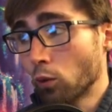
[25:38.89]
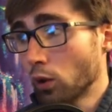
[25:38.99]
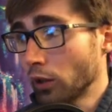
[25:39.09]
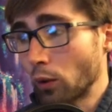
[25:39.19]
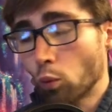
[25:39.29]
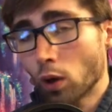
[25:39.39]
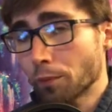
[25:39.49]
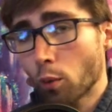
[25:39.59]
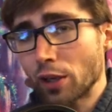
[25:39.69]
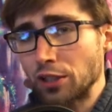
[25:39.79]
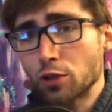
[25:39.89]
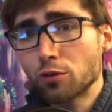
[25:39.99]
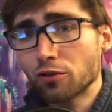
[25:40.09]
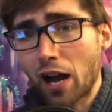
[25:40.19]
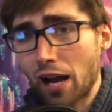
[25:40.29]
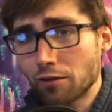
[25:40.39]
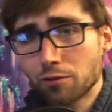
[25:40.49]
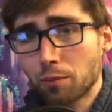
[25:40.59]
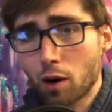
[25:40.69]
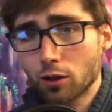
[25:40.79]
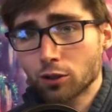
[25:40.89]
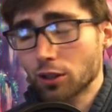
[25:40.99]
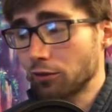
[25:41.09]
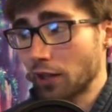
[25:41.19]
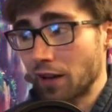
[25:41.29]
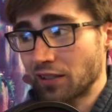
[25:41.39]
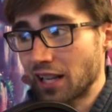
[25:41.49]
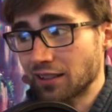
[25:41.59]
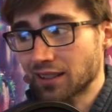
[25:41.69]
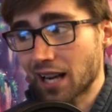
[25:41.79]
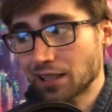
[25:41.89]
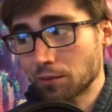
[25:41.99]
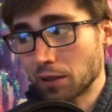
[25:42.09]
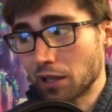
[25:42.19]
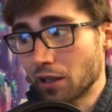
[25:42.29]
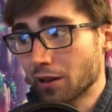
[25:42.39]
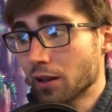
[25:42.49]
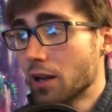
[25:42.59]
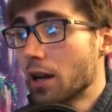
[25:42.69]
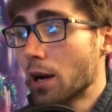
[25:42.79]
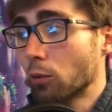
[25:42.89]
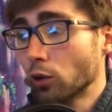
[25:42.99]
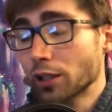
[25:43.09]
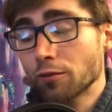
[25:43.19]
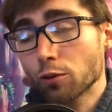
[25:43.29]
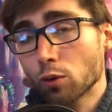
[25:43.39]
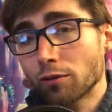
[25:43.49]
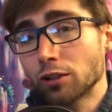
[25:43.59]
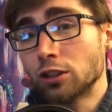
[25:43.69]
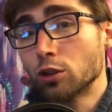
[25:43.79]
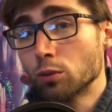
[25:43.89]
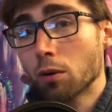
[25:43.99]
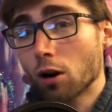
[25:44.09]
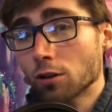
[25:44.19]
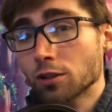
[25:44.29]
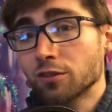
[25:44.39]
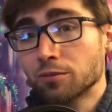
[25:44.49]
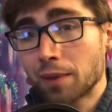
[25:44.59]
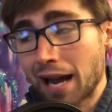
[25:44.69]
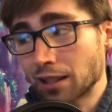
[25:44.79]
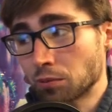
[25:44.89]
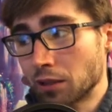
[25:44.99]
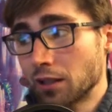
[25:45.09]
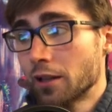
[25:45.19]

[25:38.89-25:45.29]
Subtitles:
like 1.25 bars of left-hand side spin here, and we're looking for roughly 2 bars of backspin.